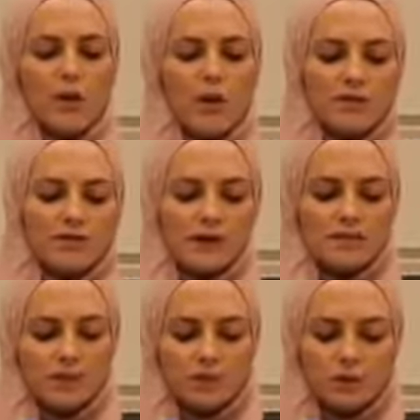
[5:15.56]

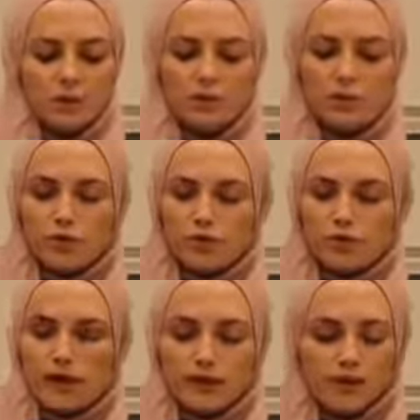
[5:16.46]
one-dimensional
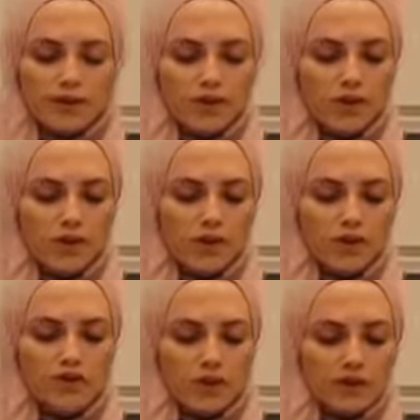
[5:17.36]
portrayal of
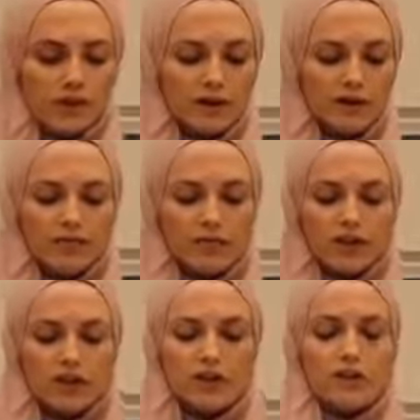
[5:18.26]
female
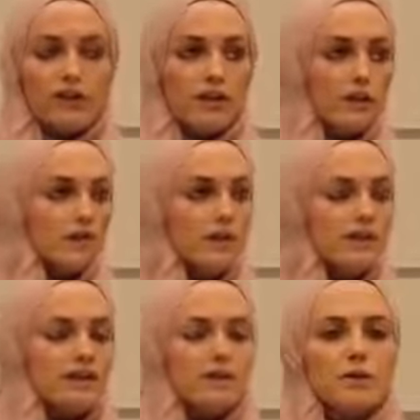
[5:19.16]
conversion in the
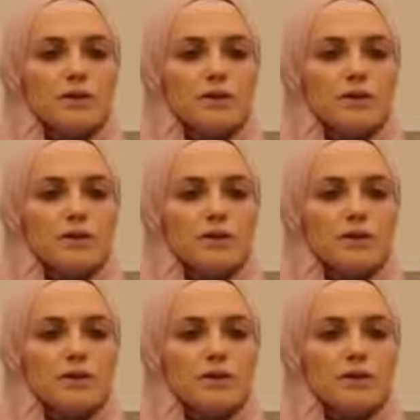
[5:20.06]
media,